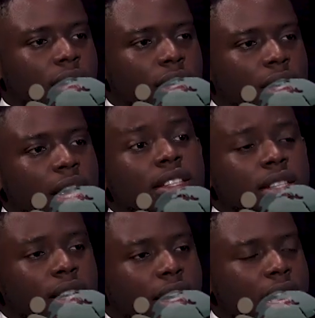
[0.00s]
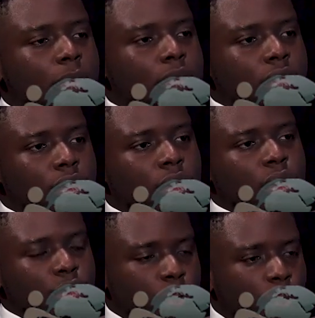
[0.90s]
Mm. Anything can happen.
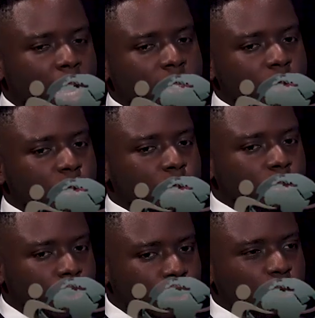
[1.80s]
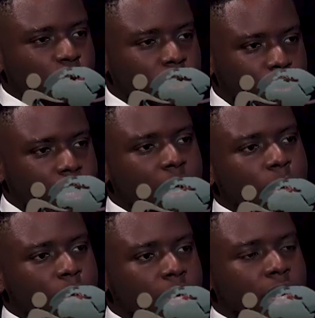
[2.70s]
Mm. So why did you choose the
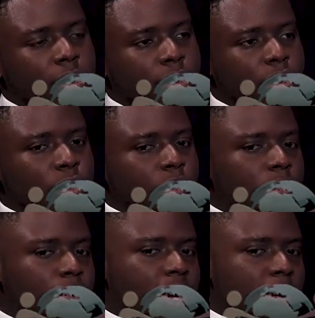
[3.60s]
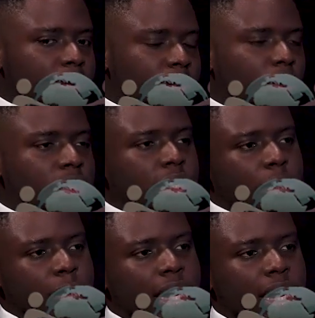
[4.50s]
PRP and you know perhaps not
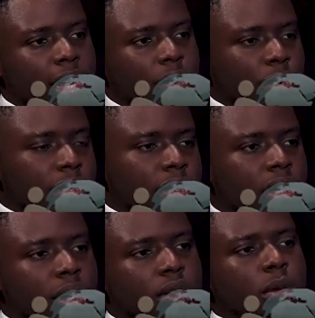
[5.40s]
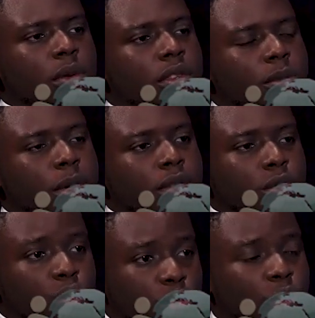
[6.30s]
um, align with some of these
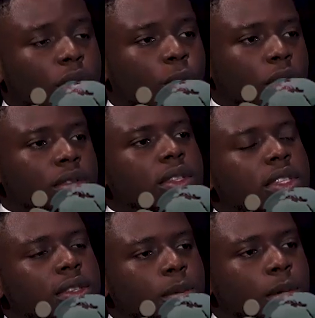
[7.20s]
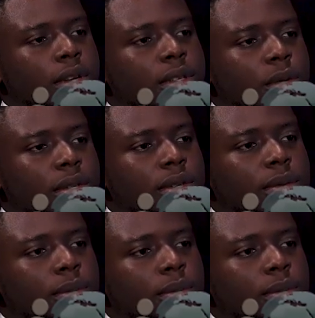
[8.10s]
persons who you were once in the same party with?